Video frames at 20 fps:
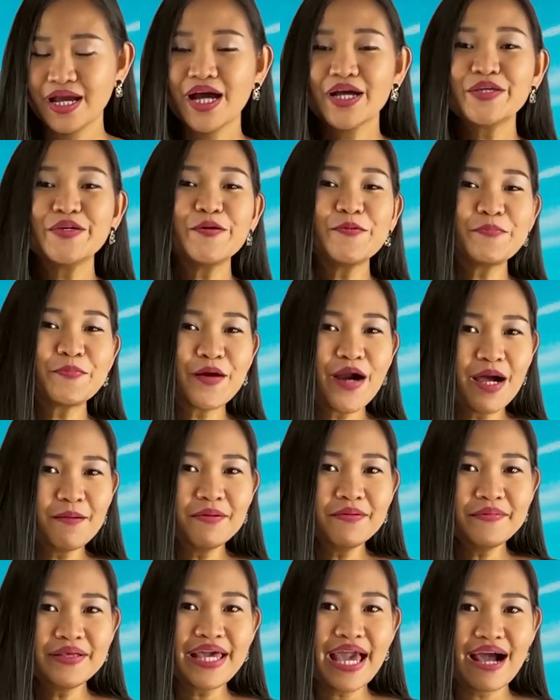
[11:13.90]
you
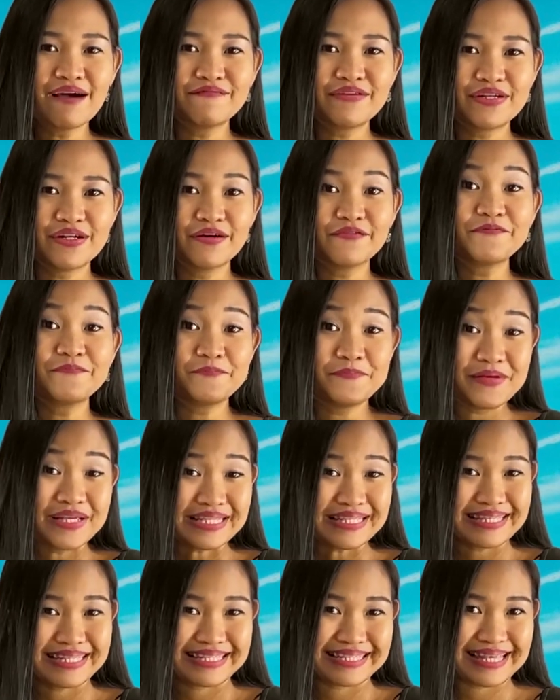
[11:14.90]
probably have enough
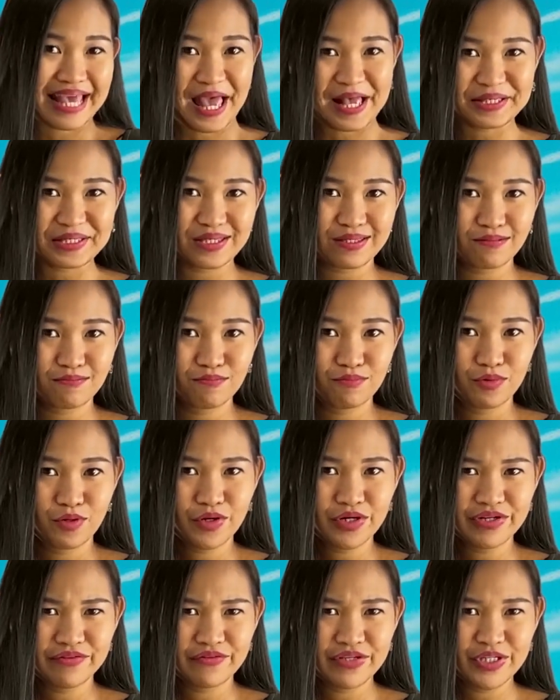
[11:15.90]
business sense, or
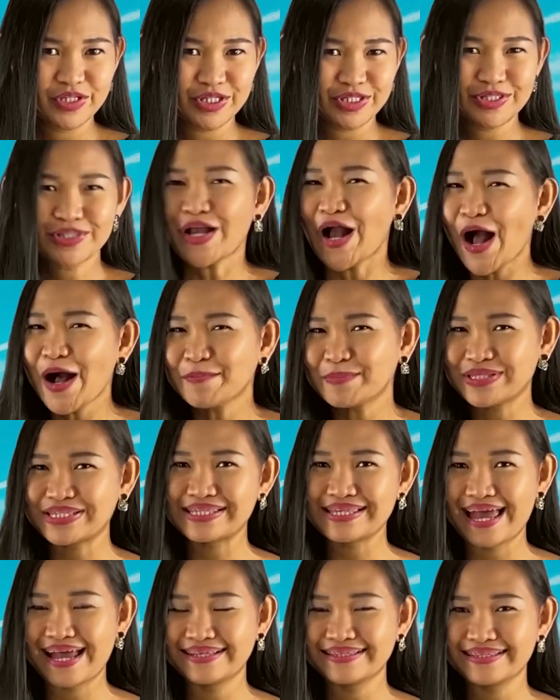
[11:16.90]
even just common
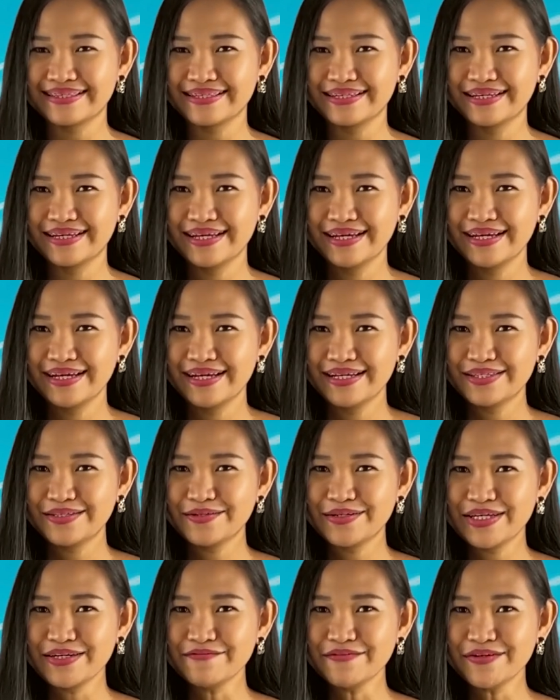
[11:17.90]
sense, to
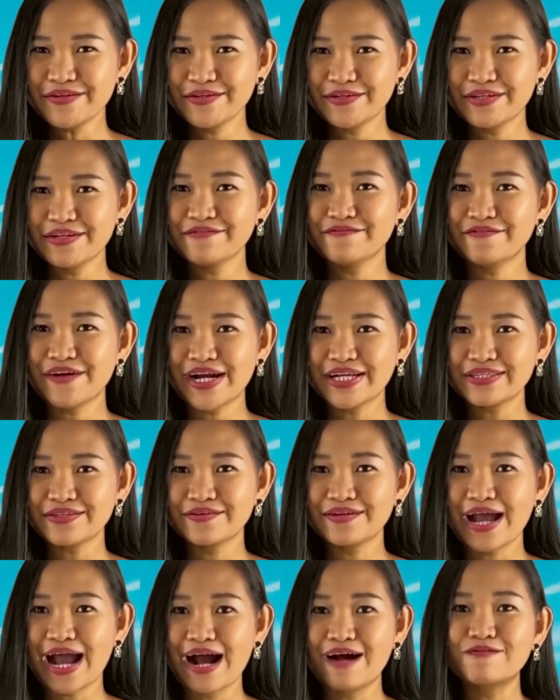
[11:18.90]
give her good advice
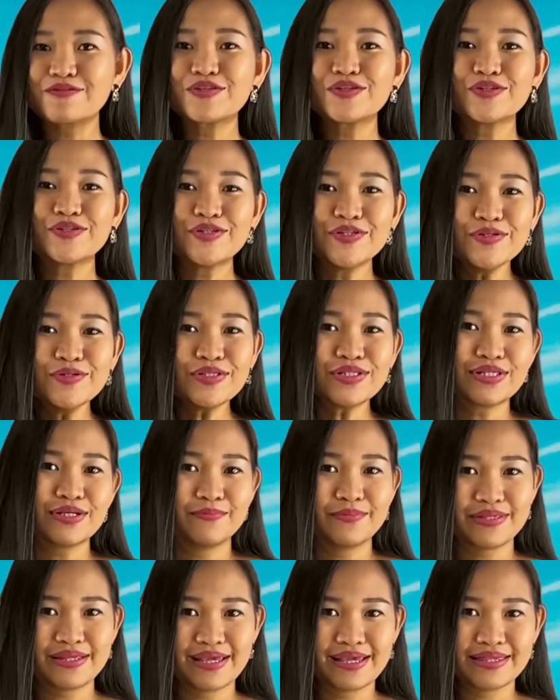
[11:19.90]
on how to do
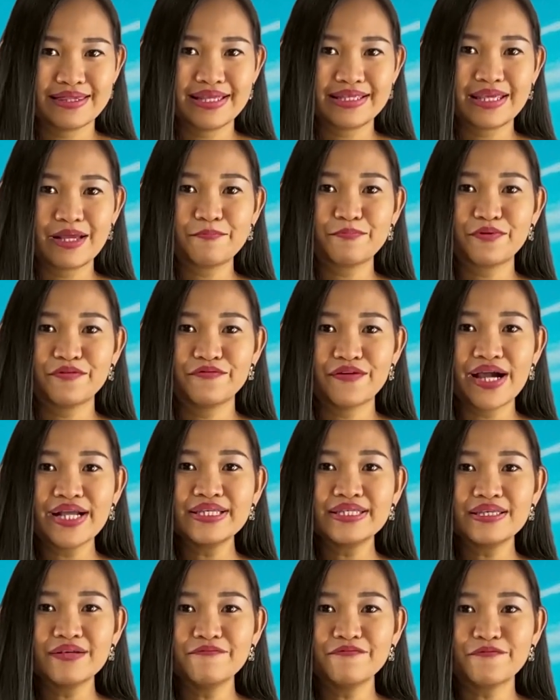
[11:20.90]
something that can provide
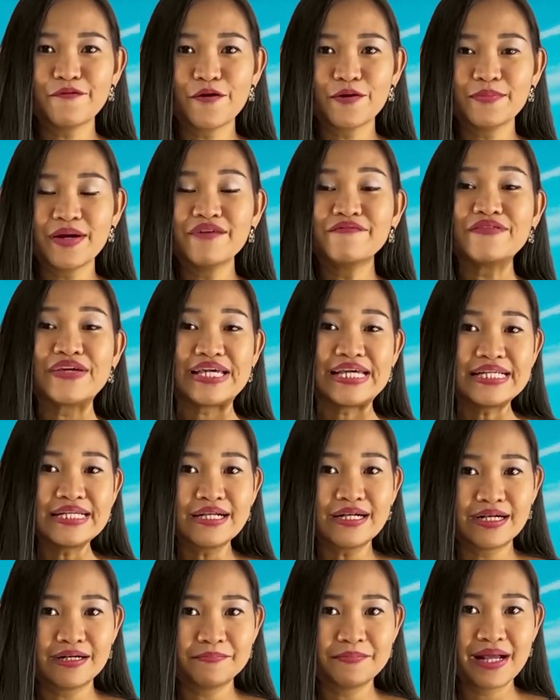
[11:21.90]
some form of
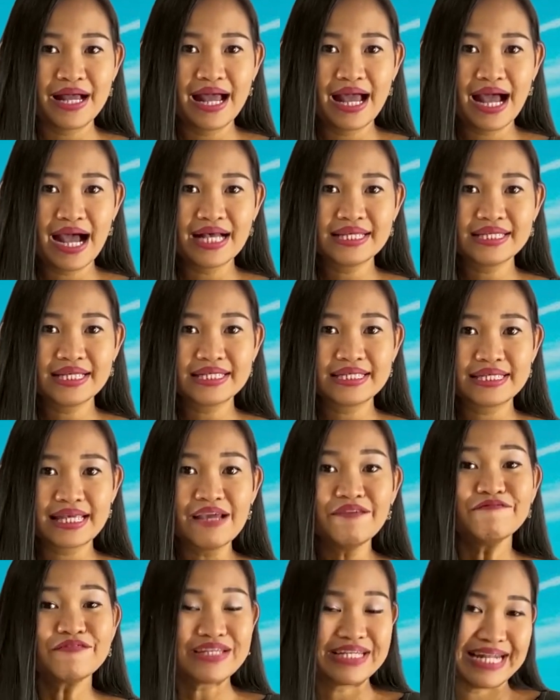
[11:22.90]
income as a
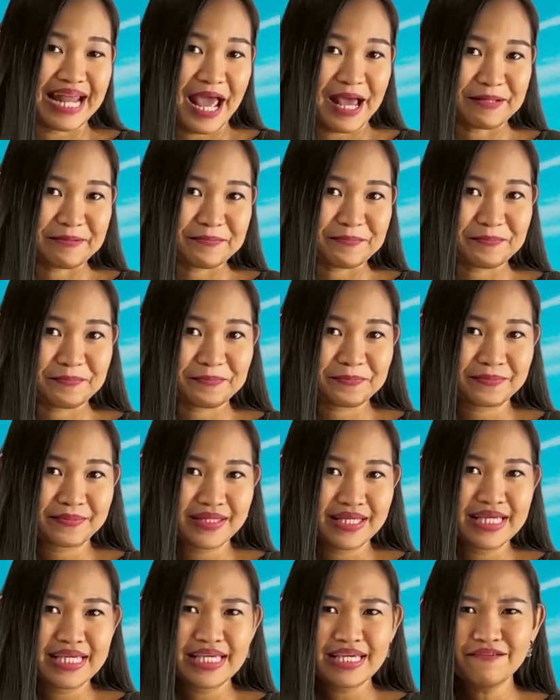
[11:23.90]
safety net.
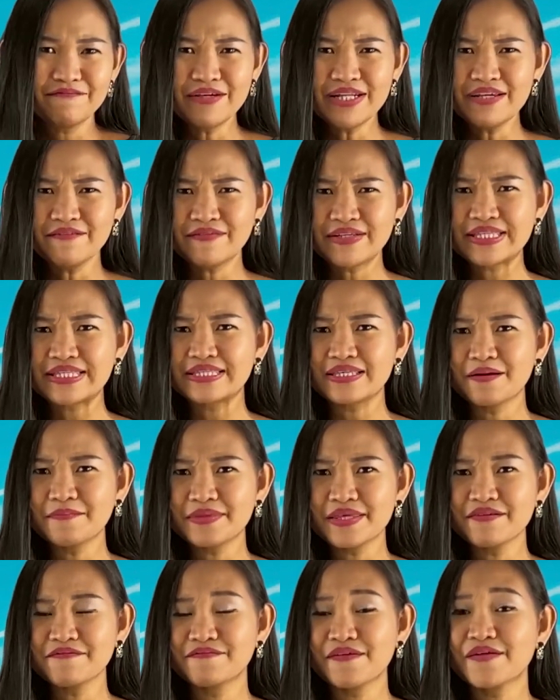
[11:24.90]
Even if it's
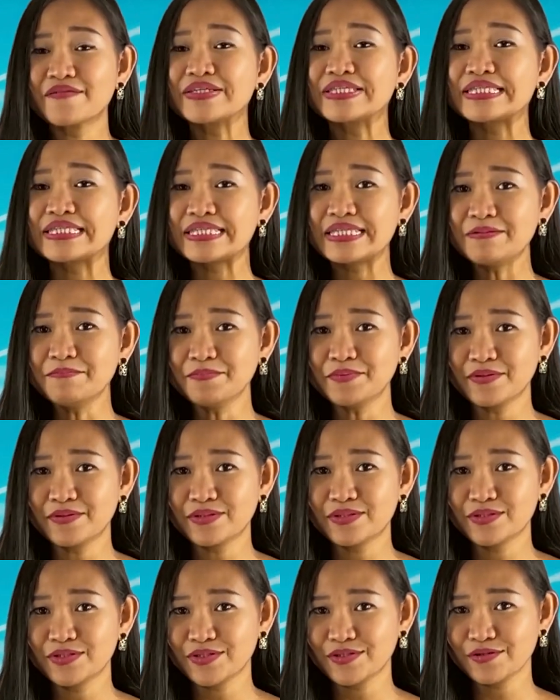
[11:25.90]
something very simple
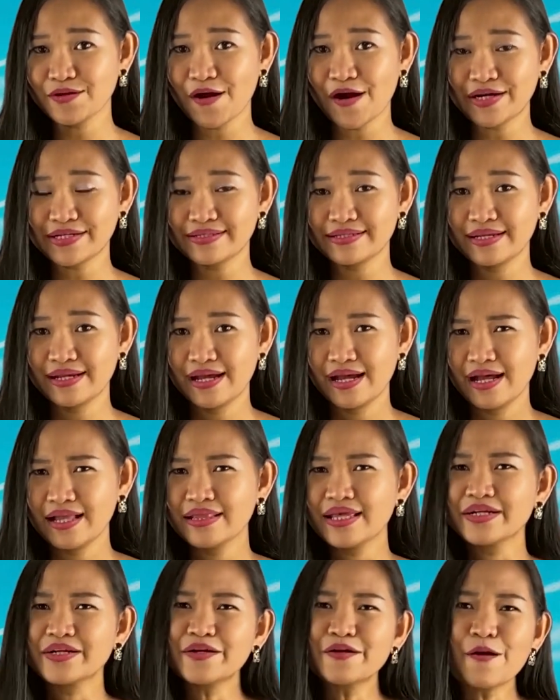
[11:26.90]
to start,
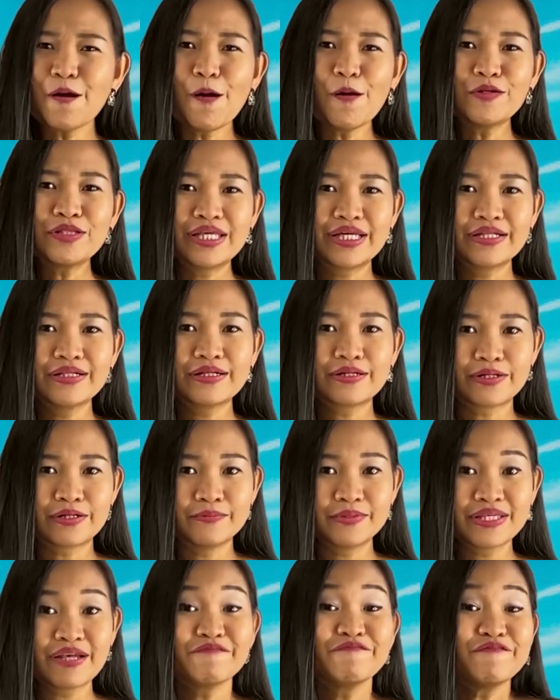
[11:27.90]
like her own little
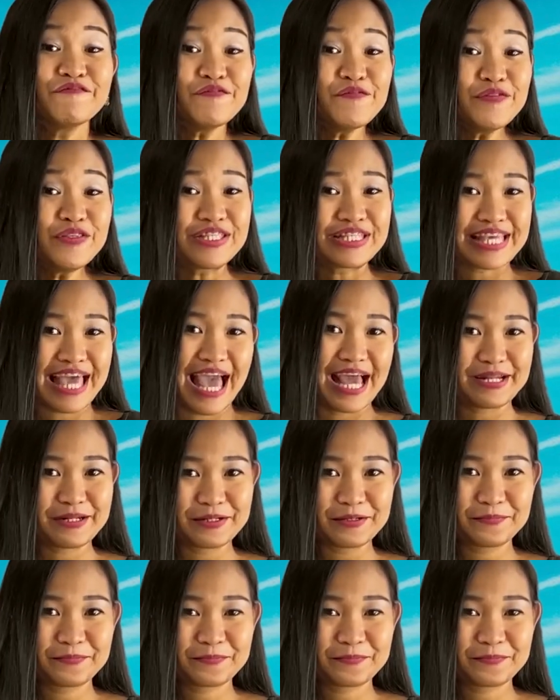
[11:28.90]
curbside food stand.